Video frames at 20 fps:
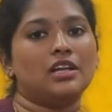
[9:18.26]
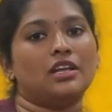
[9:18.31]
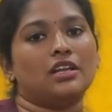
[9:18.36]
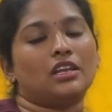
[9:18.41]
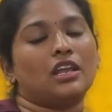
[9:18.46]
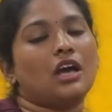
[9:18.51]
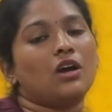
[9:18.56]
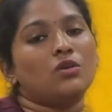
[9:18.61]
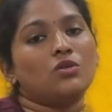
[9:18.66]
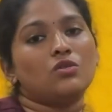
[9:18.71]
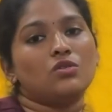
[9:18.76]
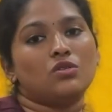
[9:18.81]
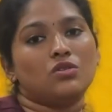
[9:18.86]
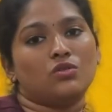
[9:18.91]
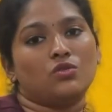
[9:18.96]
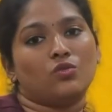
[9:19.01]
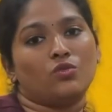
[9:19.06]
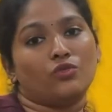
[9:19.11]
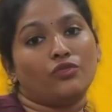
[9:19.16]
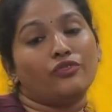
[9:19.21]
Now
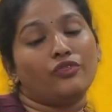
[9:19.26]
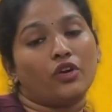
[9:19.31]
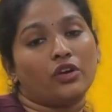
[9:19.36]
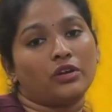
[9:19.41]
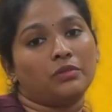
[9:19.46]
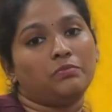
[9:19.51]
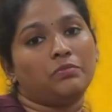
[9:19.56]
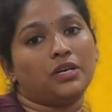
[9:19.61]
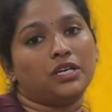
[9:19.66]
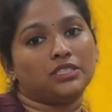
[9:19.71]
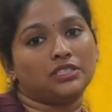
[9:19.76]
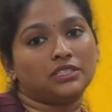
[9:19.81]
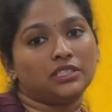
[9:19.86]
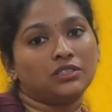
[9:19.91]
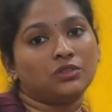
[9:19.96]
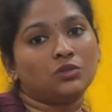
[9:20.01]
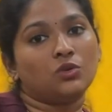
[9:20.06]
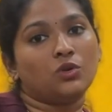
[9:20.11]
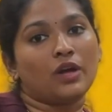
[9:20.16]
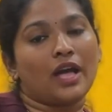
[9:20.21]
for a
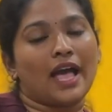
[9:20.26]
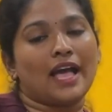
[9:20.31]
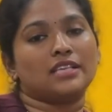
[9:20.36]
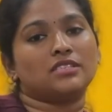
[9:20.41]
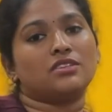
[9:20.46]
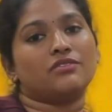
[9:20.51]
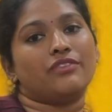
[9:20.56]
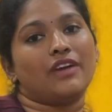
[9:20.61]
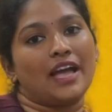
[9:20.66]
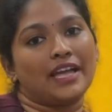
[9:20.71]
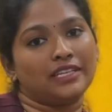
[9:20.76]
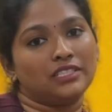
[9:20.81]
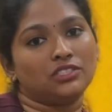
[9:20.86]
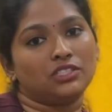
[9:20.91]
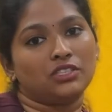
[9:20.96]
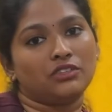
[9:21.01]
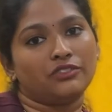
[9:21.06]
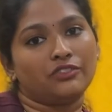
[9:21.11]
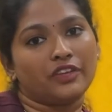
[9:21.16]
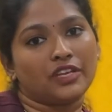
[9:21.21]
person who has a
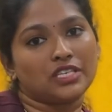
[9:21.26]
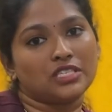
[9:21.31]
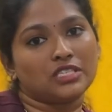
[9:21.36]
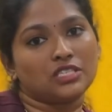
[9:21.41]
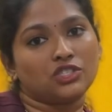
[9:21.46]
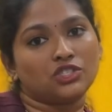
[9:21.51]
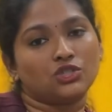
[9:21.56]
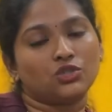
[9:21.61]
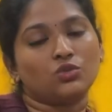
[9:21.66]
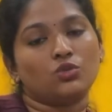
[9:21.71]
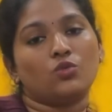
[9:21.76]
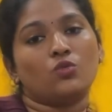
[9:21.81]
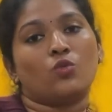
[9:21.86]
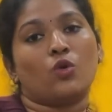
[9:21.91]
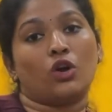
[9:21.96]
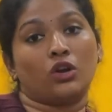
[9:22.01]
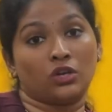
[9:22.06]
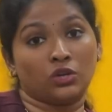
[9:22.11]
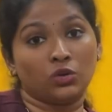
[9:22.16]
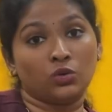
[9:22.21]
pharyngeal phase issue,
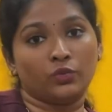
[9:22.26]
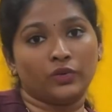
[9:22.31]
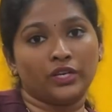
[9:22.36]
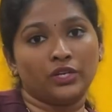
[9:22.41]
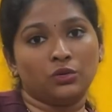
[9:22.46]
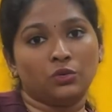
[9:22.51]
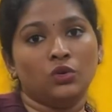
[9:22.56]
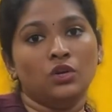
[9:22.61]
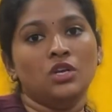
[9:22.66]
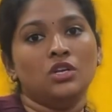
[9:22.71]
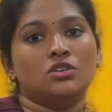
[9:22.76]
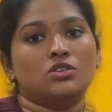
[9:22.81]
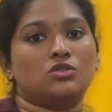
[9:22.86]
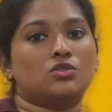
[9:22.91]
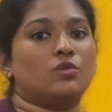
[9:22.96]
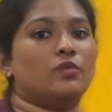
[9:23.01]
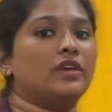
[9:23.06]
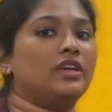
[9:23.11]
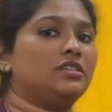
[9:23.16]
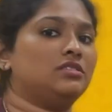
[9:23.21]
what do we do?
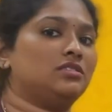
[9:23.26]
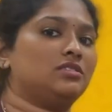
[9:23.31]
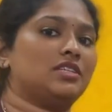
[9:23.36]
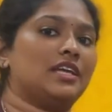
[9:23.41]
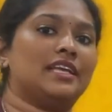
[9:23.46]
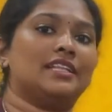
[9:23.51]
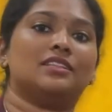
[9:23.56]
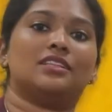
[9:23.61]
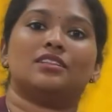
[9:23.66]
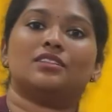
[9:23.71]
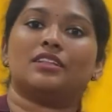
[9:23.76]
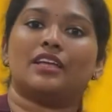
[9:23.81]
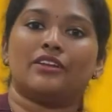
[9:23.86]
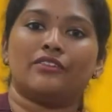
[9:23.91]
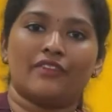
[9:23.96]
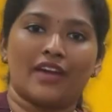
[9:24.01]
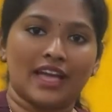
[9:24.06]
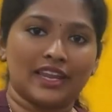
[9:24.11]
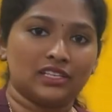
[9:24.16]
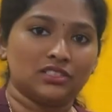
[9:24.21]
So we strengthen their
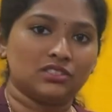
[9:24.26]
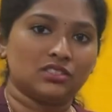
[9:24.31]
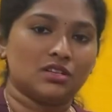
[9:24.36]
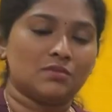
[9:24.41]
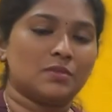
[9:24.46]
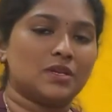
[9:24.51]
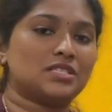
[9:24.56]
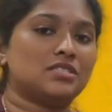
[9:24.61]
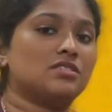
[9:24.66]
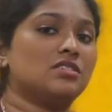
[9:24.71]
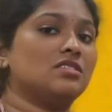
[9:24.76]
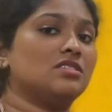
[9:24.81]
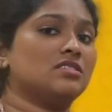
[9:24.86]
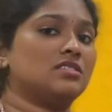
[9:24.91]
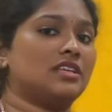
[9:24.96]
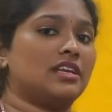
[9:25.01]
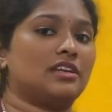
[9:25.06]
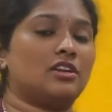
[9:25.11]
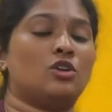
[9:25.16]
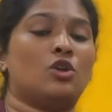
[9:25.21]
pharyngeal muscles.
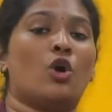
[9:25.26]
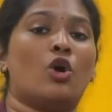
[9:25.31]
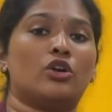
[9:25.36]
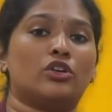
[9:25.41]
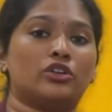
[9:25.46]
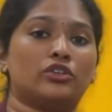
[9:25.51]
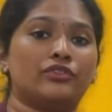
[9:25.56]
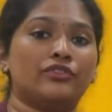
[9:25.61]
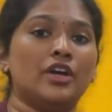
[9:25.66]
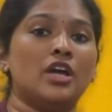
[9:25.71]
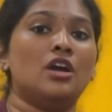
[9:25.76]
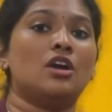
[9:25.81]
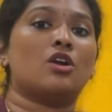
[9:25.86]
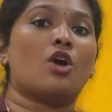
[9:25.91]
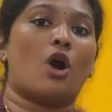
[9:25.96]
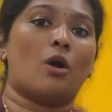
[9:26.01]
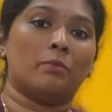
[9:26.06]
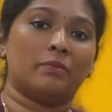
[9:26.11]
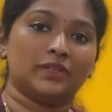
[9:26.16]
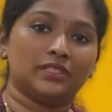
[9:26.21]
There are a lot of
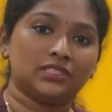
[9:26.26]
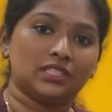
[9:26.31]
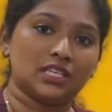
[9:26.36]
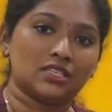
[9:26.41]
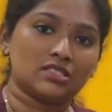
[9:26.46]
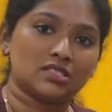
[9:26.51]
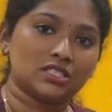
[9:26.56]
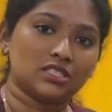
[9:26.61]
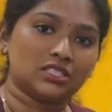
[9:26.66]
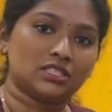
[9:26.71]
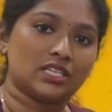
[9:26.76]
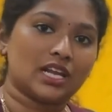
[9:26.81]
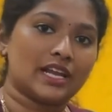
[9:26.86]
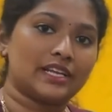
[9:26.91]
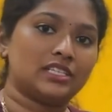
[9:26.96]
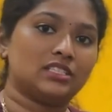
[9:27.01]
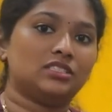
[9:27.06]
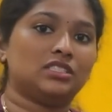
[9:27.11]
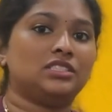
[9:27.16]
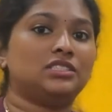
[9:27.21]
compensatory
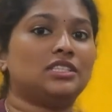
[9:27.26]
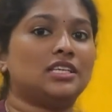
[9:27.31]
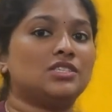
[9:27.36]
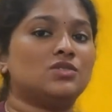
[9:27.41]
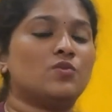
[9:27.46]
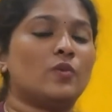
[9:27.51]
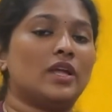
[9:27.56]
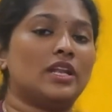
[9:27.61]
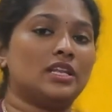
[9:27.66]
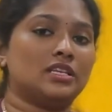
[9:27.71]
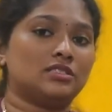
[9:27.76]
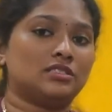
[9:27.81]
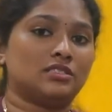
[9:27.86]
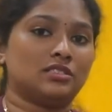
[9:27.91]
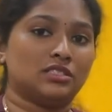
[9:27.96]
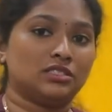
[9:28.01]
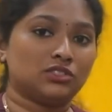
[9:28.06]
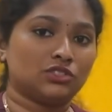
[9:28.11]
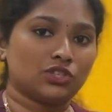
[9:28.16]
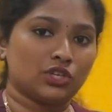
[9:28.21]
strategies as well as
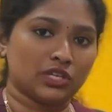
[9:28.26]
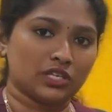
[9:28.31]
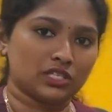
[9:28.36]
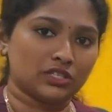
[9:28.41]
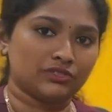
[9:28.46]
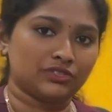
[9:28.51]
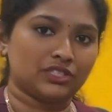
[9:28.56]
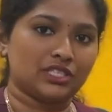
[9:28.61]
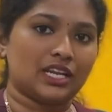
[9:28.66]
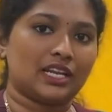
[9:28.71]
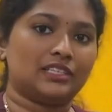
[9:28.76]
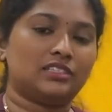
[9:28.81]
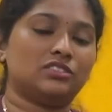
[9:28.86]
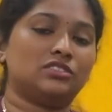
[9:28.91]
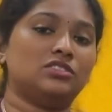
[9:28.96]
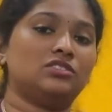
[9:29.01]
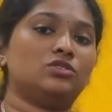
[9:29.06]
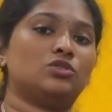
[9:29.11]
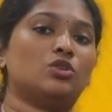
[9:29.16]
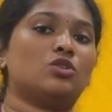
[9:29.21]
restorative
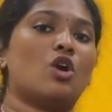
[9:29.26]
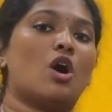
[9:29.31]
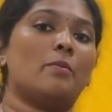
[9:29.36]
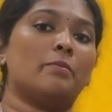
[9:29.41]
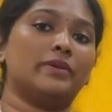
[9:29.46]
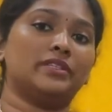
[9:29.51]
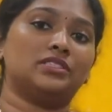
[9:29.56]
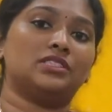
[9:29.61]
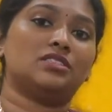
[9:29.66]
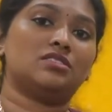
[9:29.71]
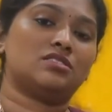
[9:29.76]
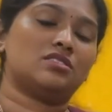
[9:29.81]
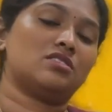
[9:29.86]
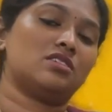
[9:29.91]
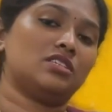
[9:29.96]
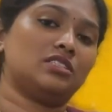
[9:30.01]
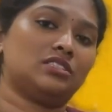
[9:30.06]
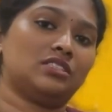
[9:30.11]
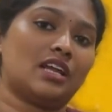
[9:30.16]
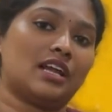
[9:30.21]
strategies. So
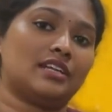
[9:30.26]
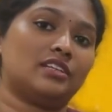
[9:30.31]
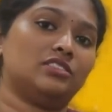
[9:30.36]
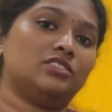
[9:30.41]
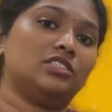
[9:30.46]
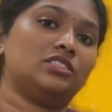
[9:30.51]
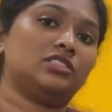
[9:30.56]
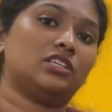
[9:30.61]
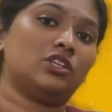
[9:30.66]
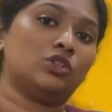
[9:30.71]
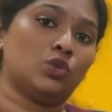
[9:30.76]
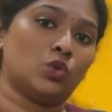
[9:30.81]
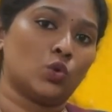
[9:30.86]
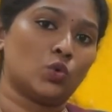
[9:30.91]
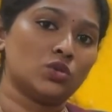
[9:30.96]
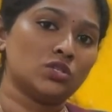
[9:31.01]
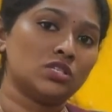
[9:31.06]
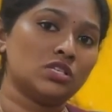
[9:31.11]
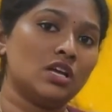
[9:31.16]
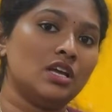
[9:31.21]
compensatory strategies are
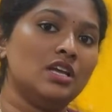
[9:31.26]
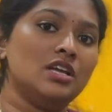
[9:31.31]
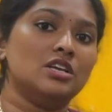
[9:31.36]
those.